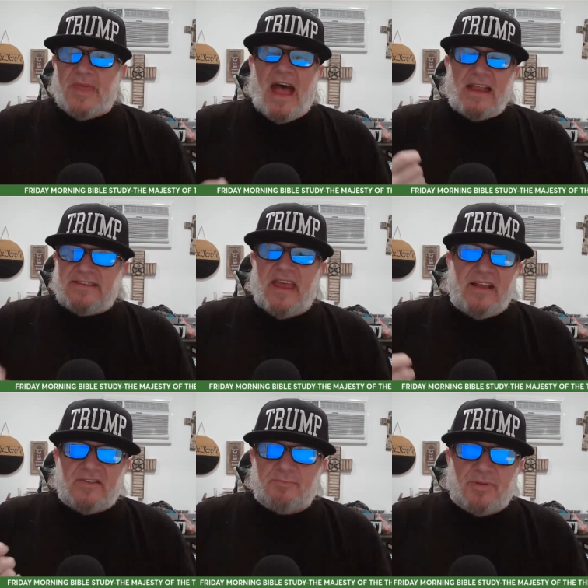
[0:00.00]
that
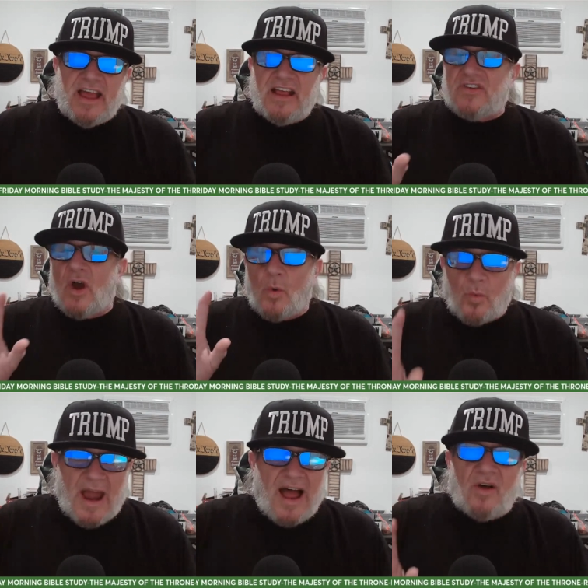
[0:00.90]
takes place
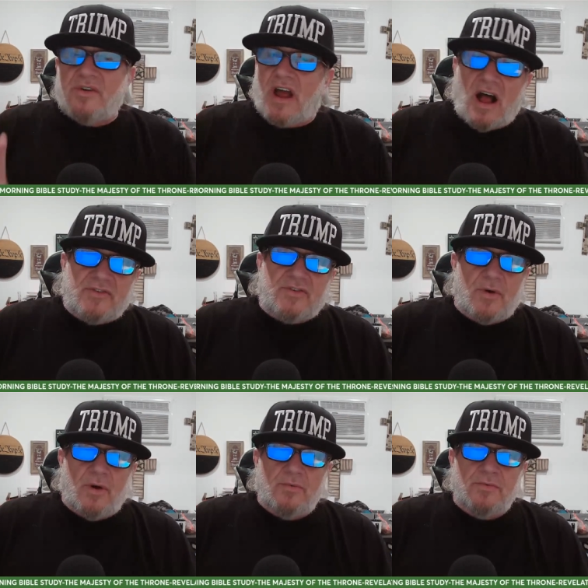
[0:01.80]
around God's
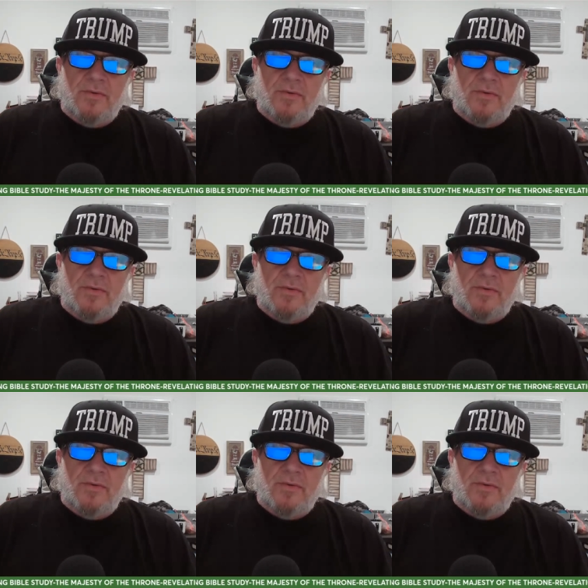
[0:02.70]
throne,